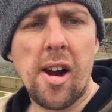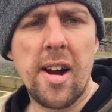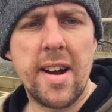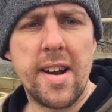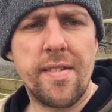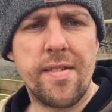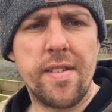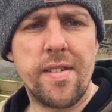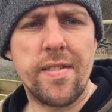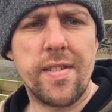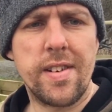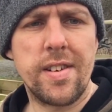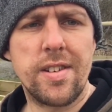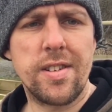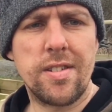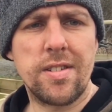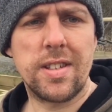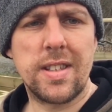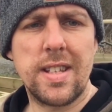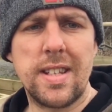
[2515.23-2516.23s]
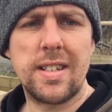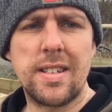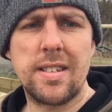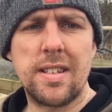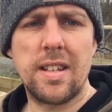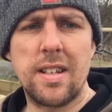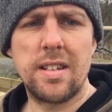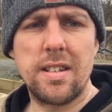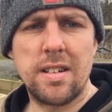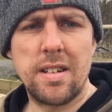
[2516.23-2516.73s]
if you've enjoyed this,
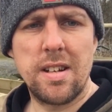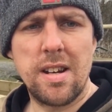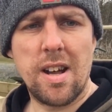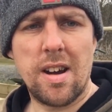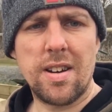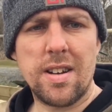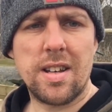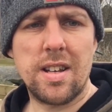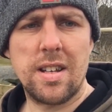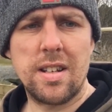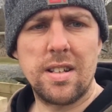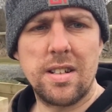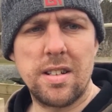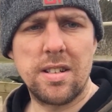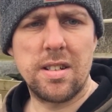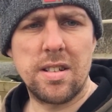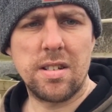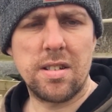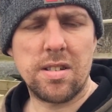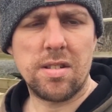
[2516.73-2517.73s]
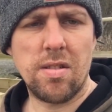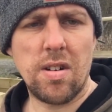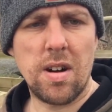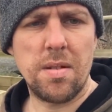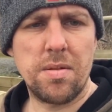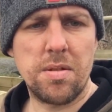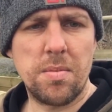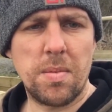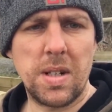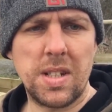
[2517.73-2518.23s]
then like and
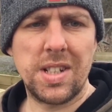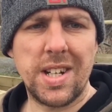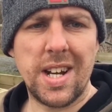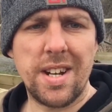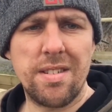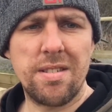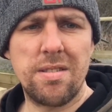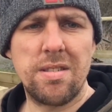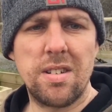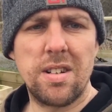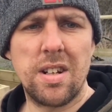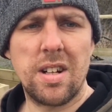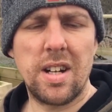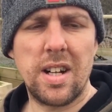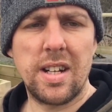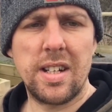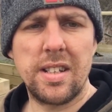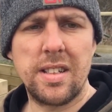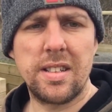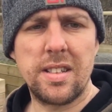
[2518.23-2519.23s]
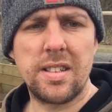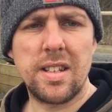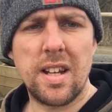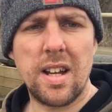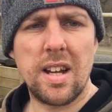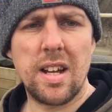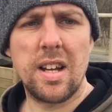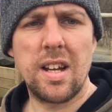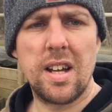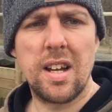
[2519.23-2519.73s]
subscribe to my channel, and
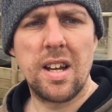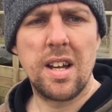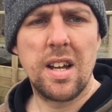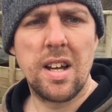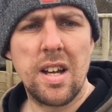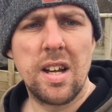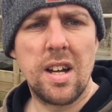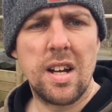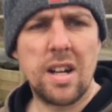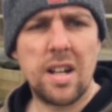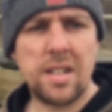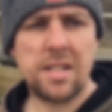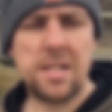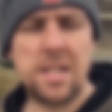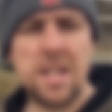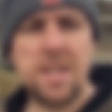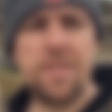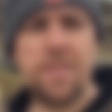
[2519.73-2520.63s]
I'll see